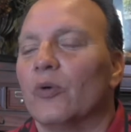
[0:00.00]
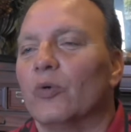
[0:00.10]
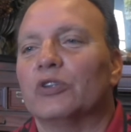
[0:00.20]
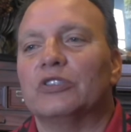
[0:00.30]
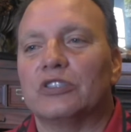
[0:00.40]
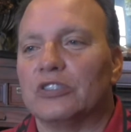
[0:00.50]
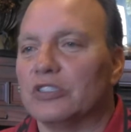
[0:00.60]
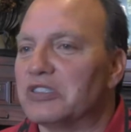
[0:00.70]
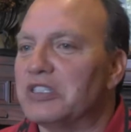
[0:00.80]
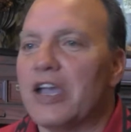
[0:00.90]
We're just
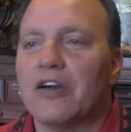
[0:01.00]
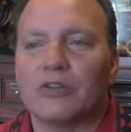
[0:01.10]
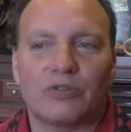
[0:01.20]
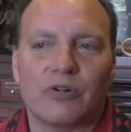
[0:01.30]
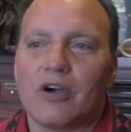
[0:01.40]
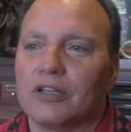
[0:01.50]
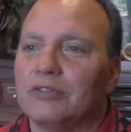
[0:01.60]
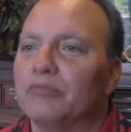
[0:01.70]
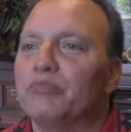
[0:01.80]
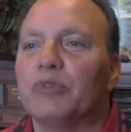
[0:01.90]
this
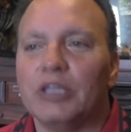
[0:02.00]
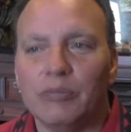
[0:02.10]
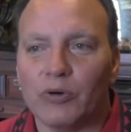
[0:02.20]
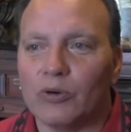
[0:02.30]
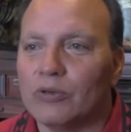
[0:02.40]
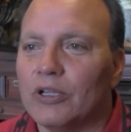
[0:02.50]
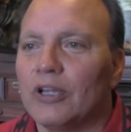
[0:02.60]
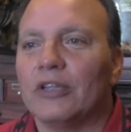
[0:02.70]
downtrodden people,